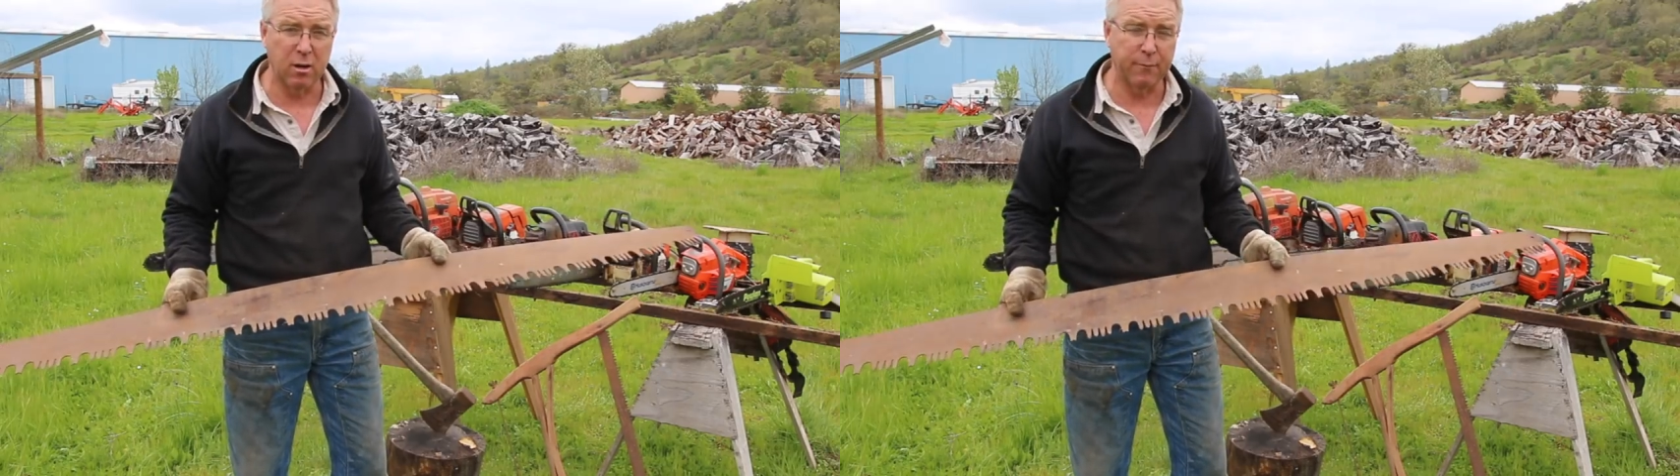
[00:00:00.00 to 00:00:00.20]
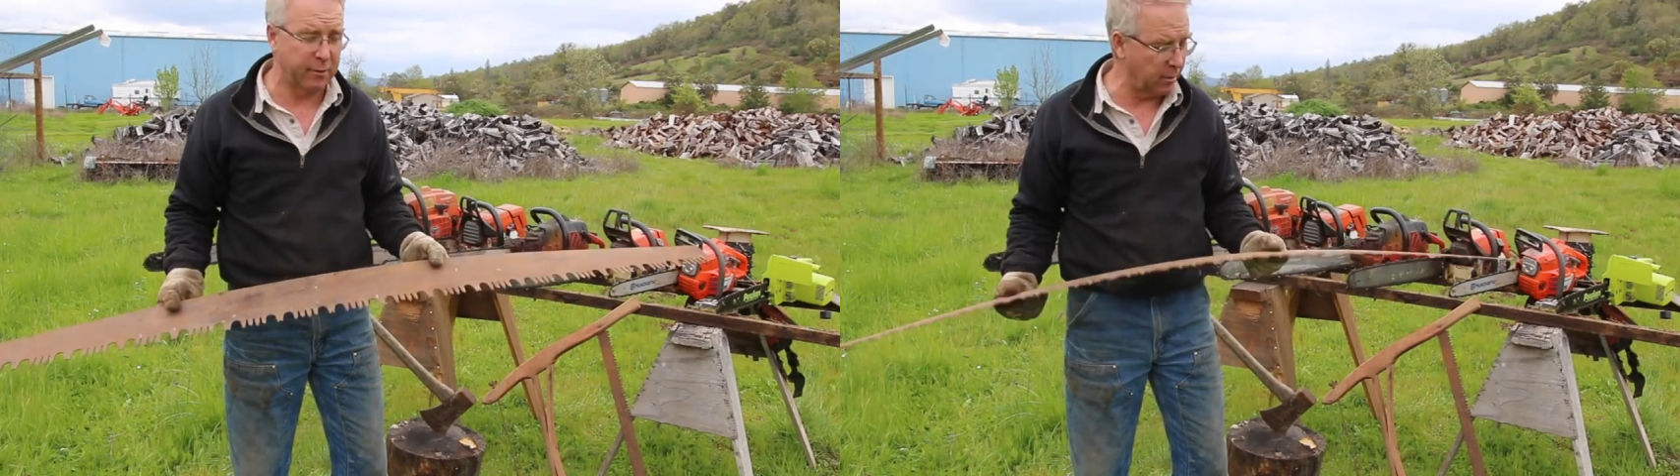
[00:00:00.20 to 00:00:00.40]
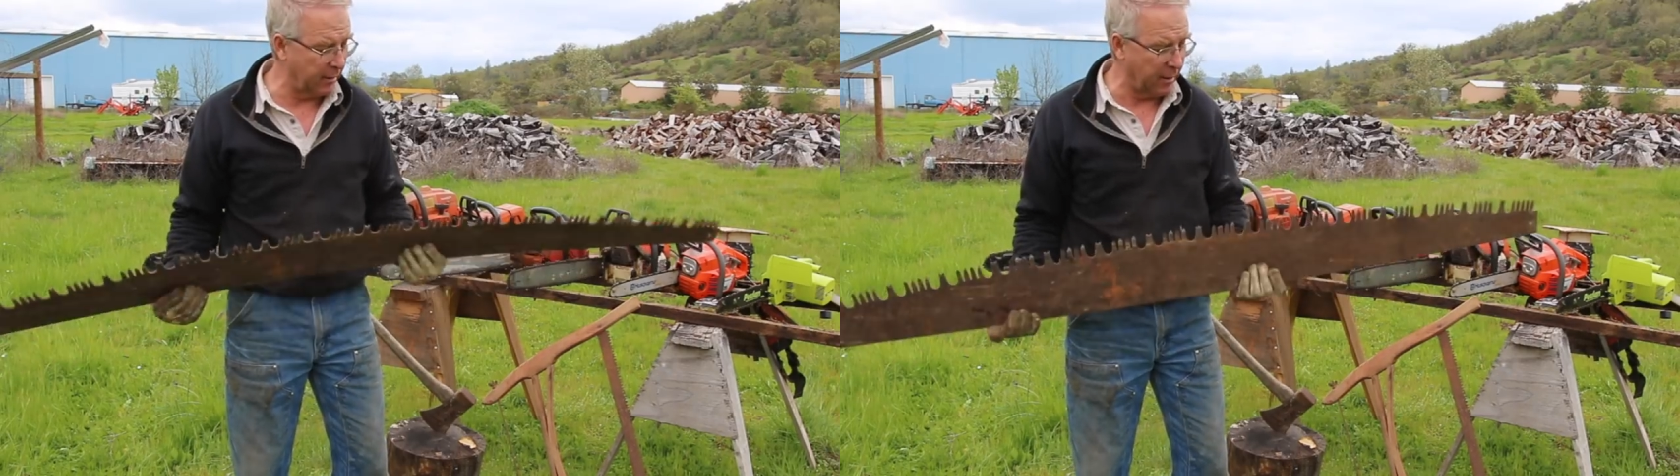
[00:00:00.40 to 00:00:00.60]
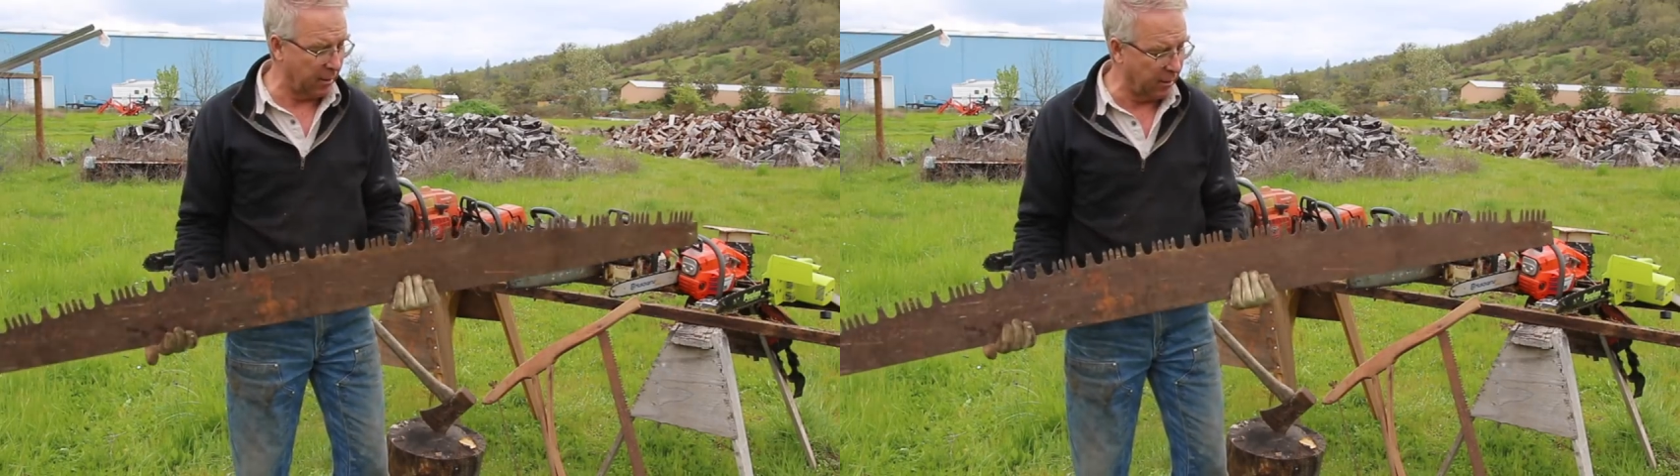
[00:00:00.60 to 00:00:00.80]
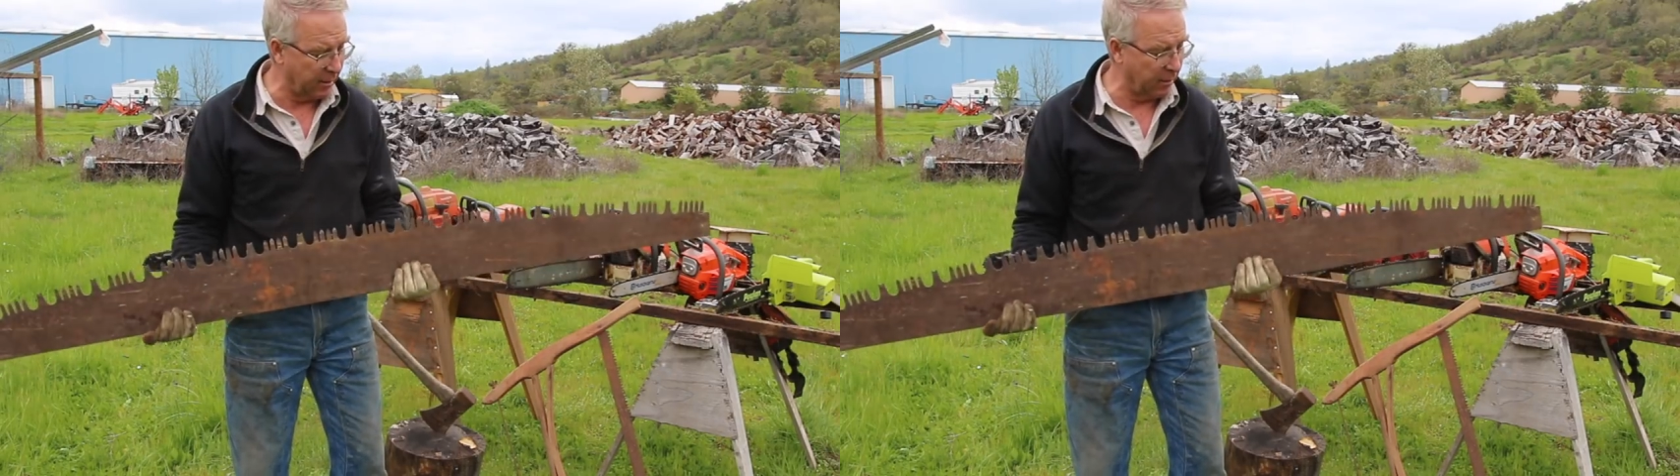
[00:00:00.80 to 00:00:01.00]
are obviously
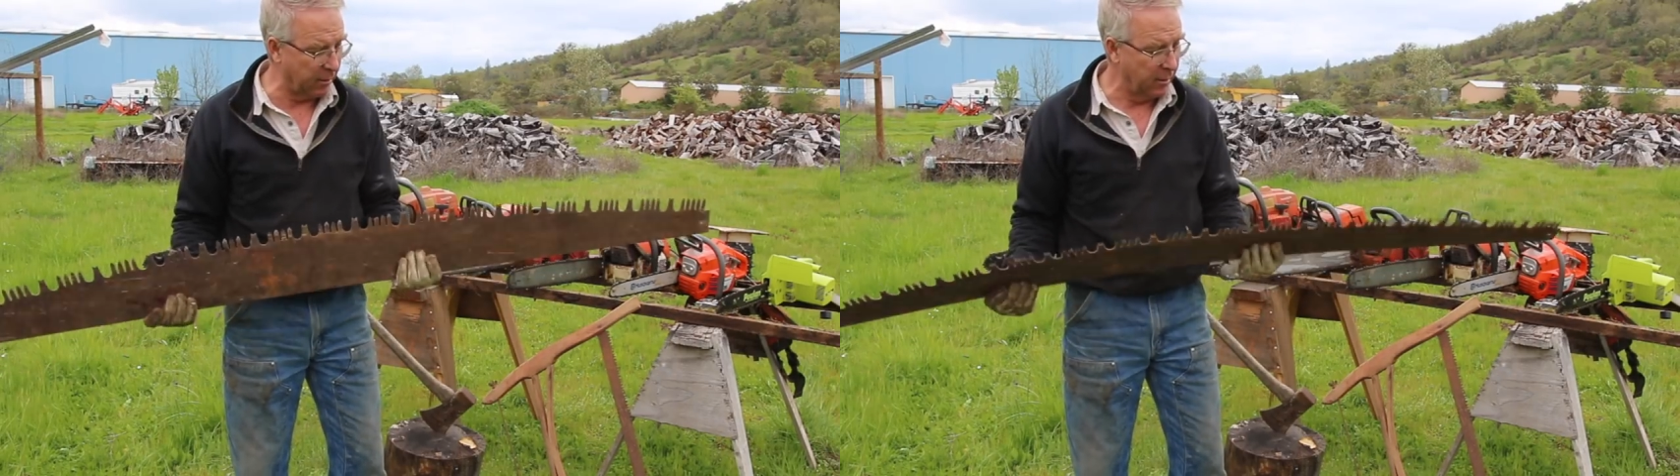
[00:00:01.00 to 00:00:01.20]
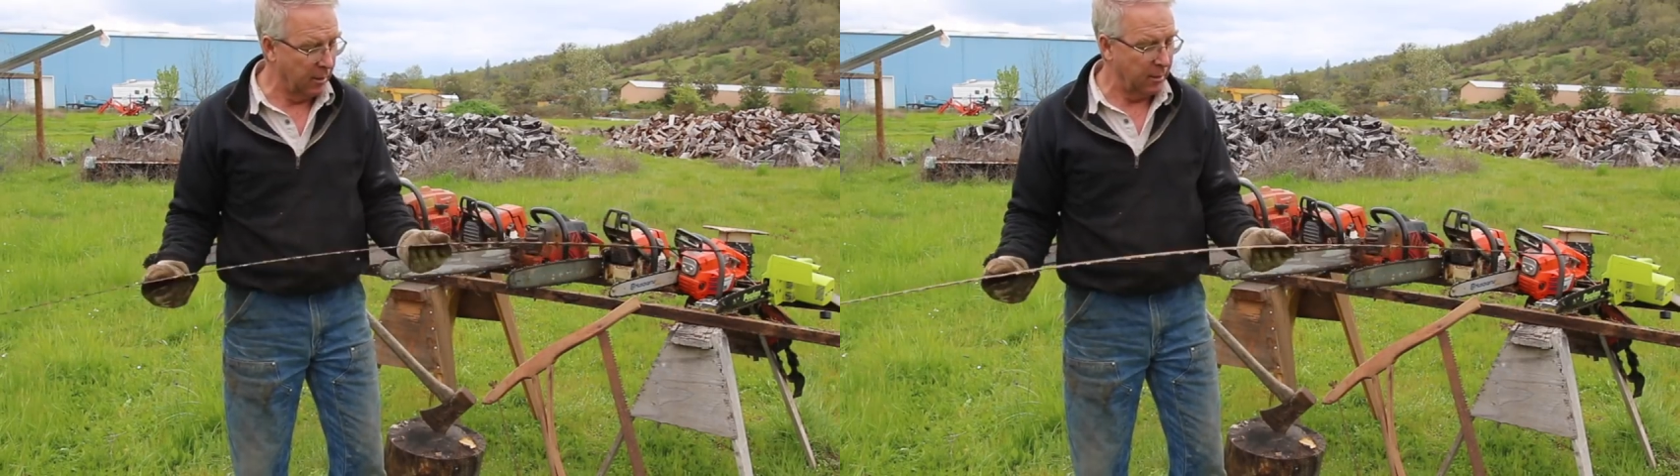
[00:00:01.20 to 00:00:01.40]
not on here.